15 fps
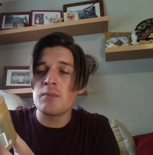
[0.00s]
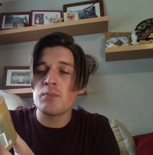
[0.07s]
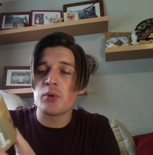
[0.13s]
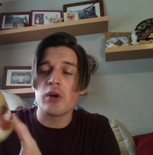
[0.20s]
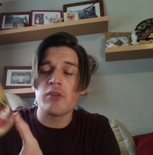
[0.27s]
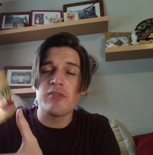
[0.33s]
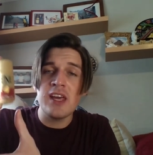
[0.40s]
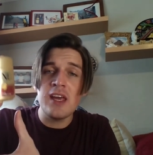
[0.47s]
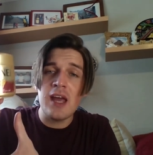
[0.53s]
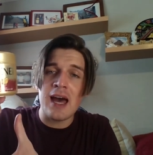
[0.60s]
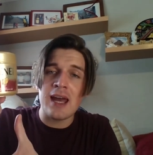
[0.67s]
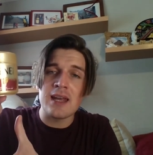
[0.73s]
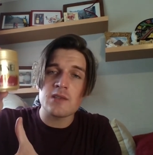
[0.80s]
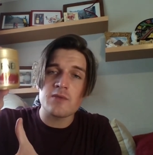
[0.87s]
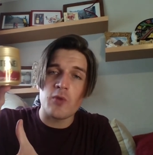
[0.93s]
Pro-V and
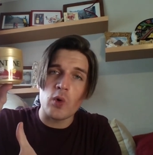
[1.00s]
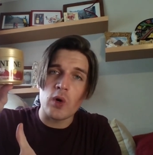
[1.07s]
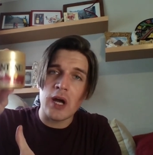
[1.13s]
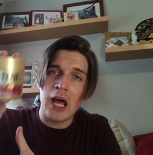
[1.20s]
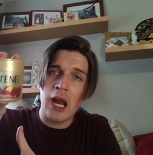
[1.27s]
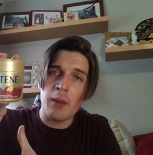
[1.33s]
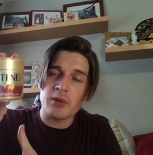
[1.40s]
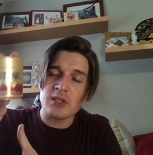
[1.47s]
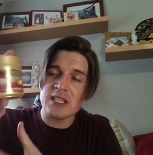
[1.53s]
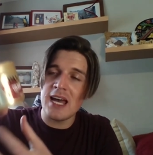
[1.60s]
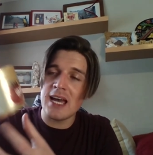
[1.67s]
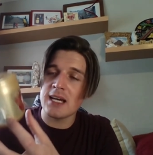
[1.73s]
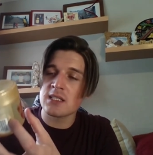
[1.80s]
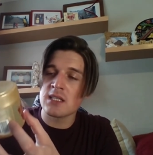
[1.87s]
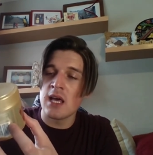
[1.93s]
it's for Colour
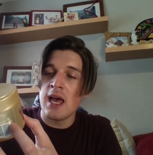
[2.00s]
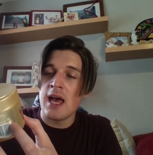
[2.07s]
Protect